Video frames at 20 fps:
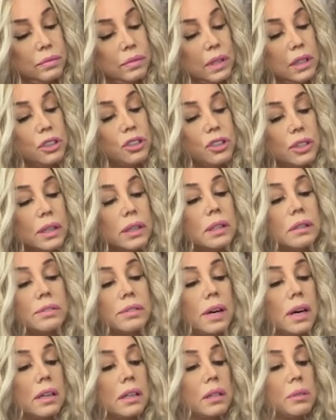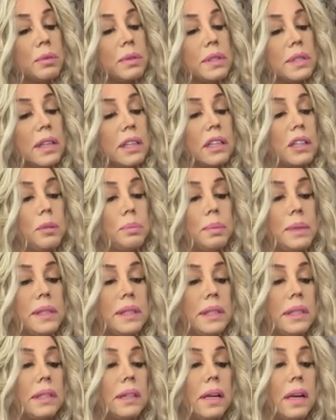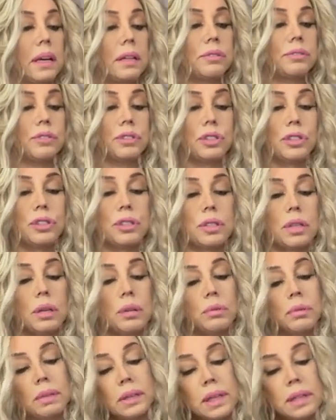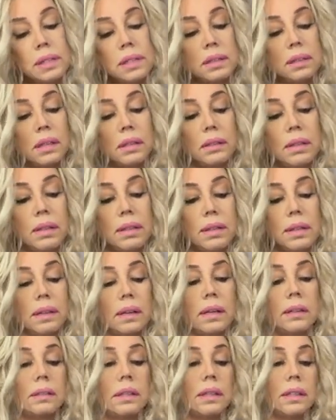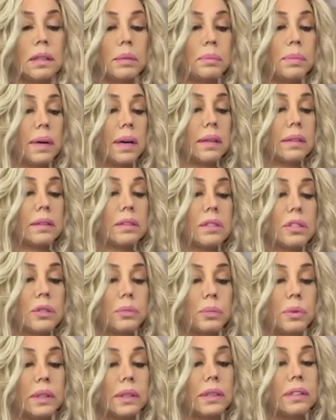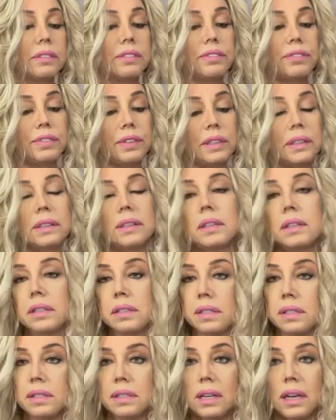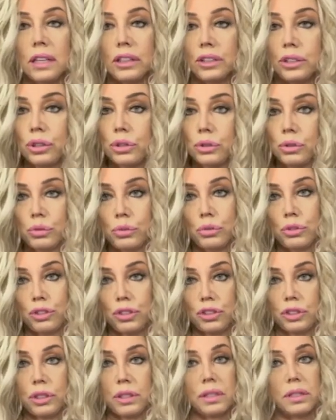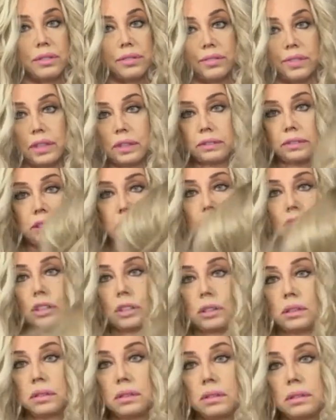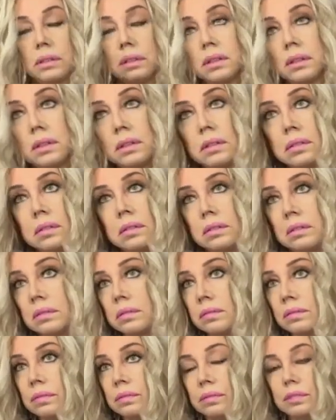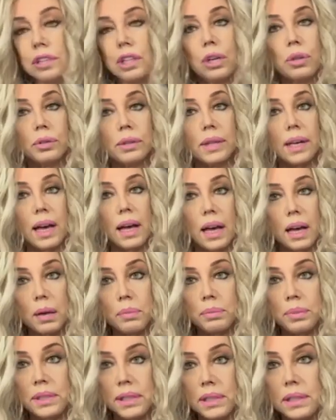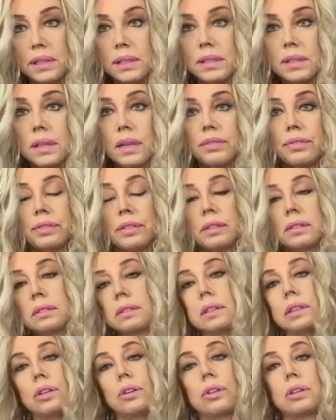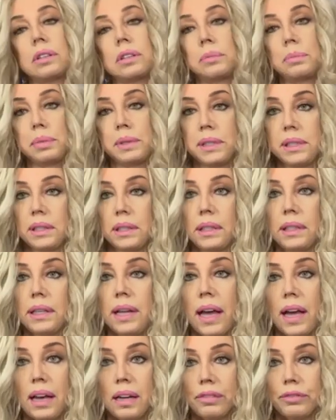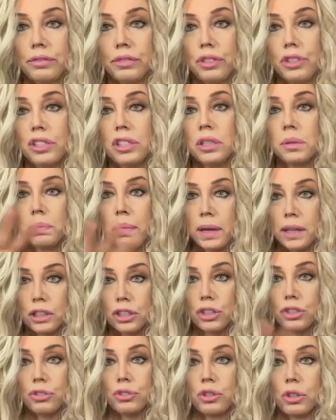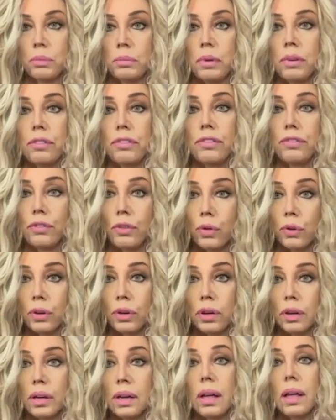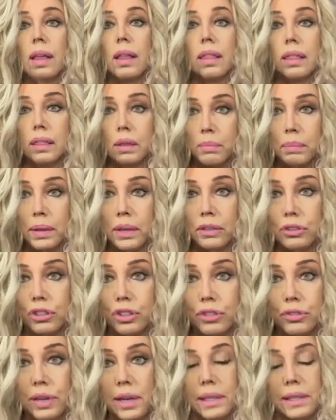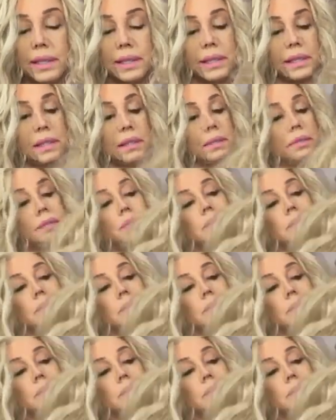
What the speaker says: And Shakerato was like a petite average. So that's another thing I like about this wig. The fit, it's not huge. It's very good. No gaps. It's definitely on the petite average spectrum for the bell tress.